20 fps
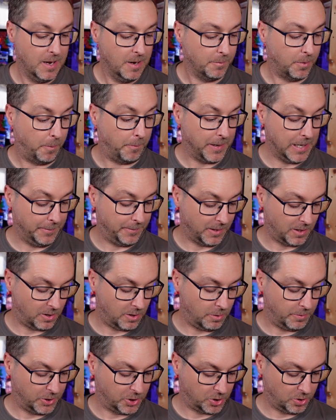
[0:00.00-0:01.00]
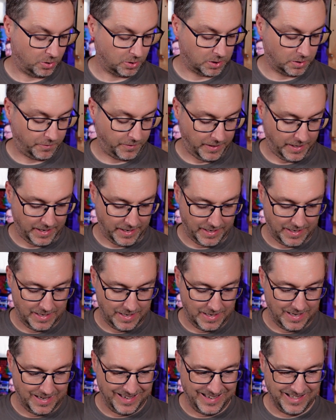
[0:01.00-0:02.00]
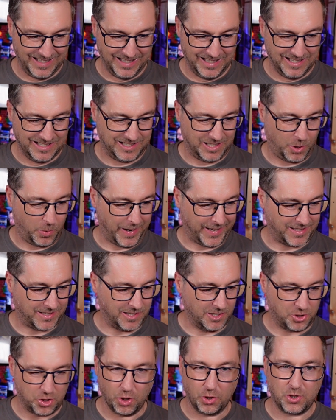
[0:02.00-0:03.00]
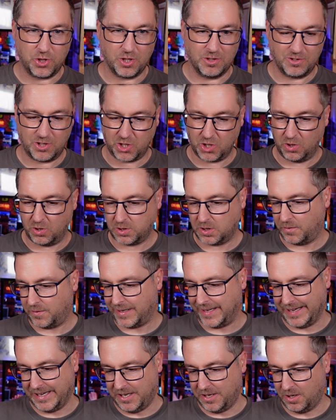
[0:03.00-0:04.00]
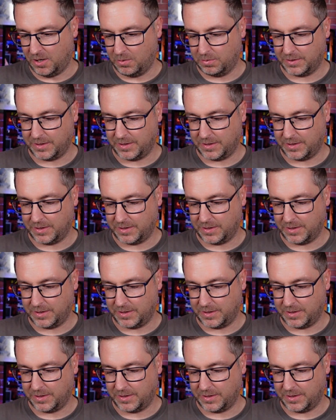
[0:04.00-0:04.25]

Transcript: But people are always sort of quick to judge and sort of like, you know,